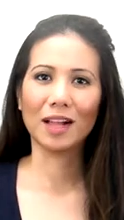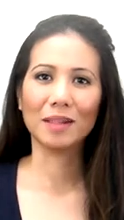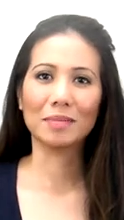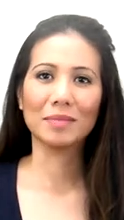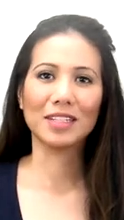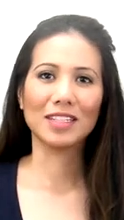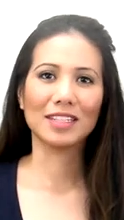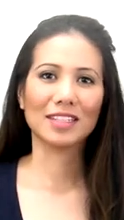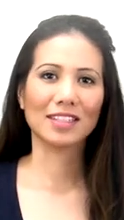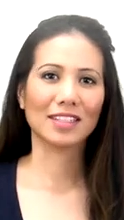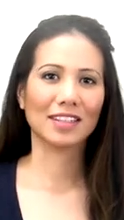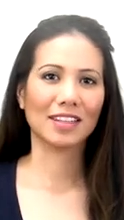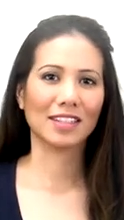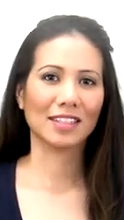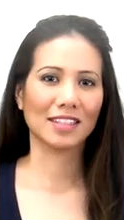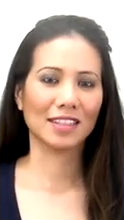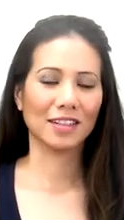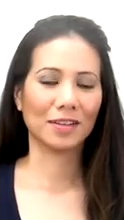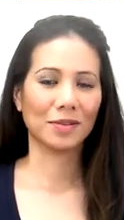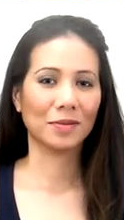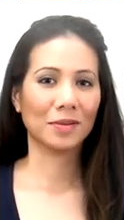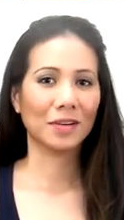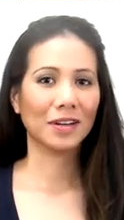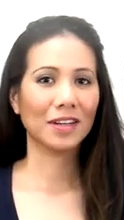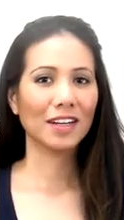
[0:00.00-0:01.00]
I'll be
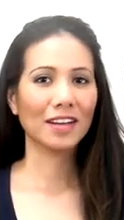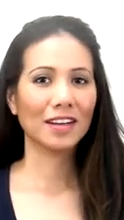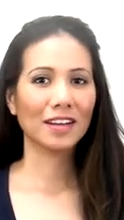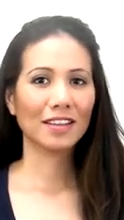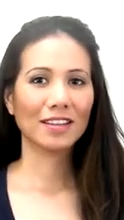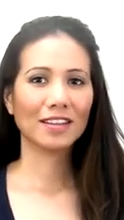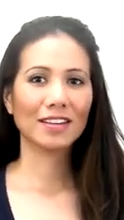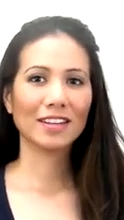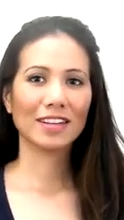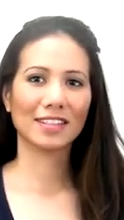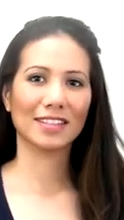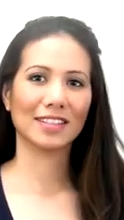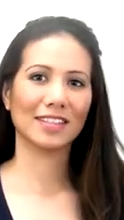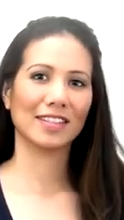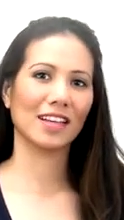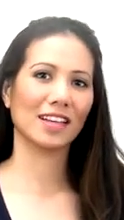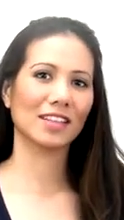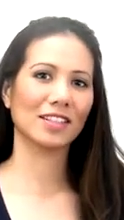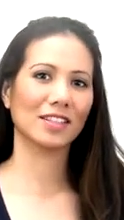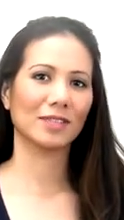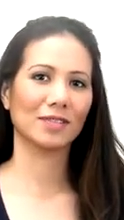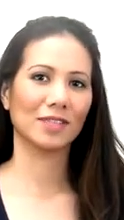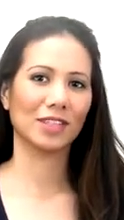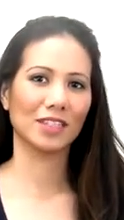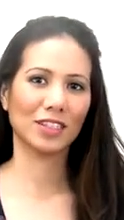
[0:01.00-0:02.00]
discussing what other
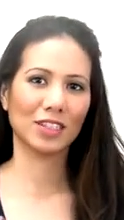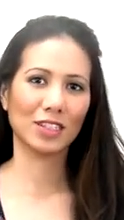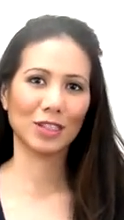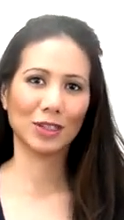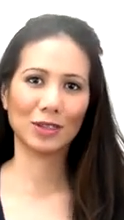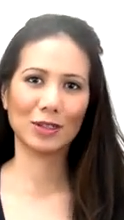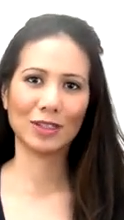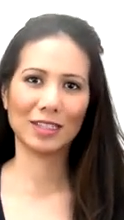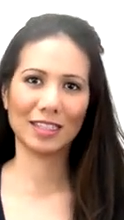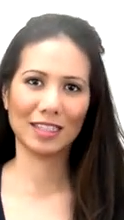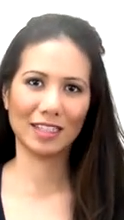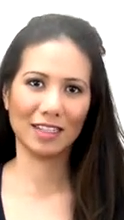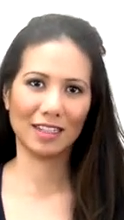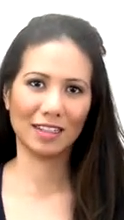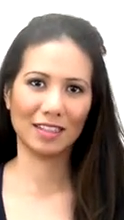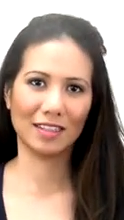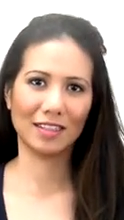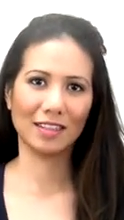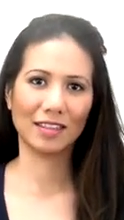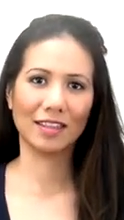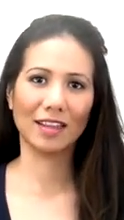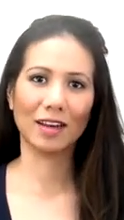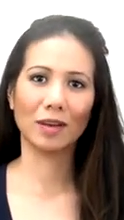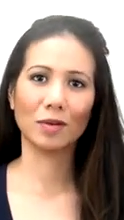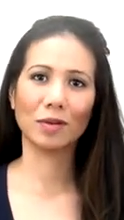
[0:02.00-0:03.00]
accessories you'll
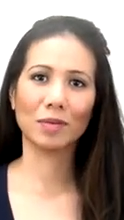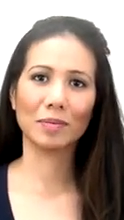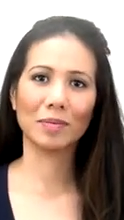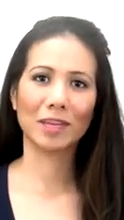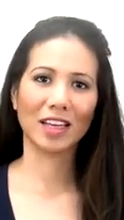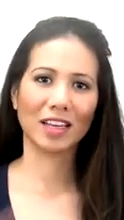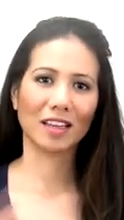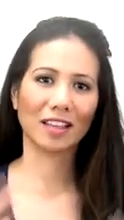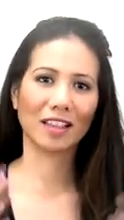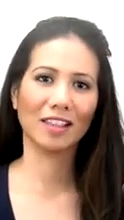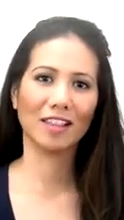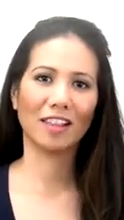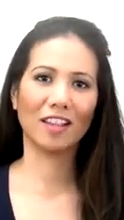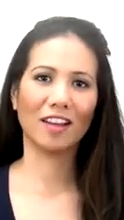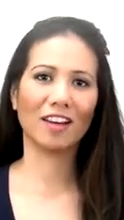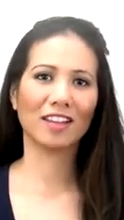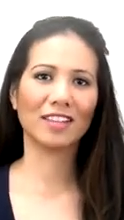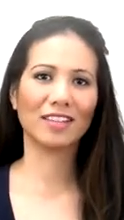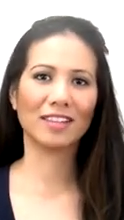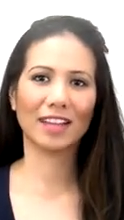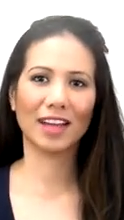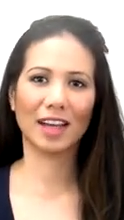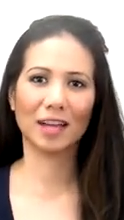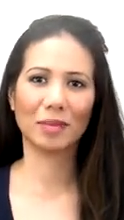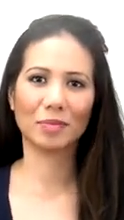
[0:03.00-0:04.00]
need that will make
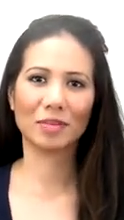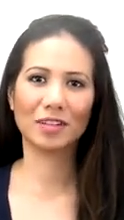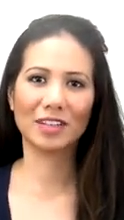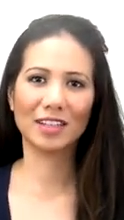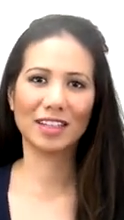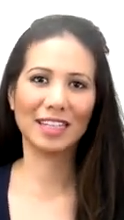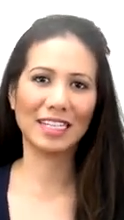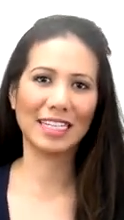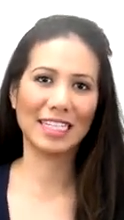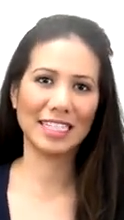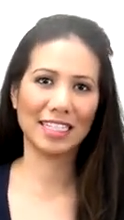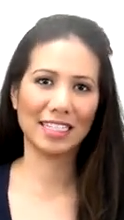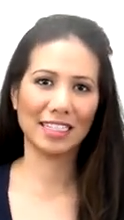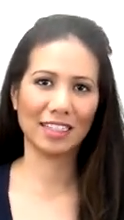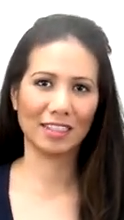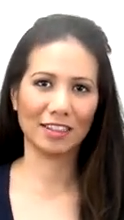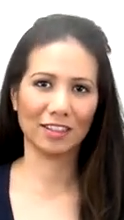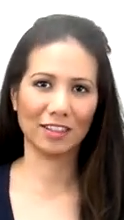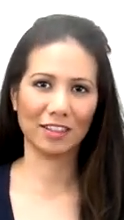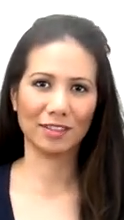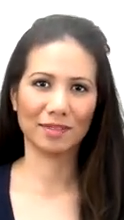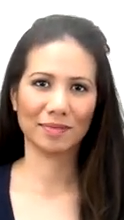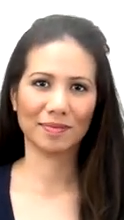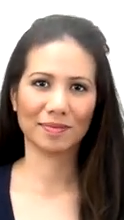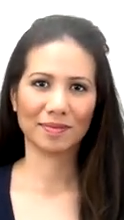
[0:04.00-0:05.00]
cloth diapering
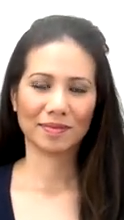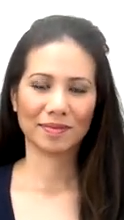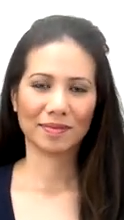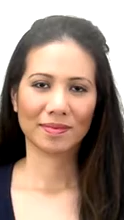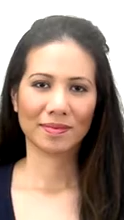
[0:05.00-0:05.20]
easier.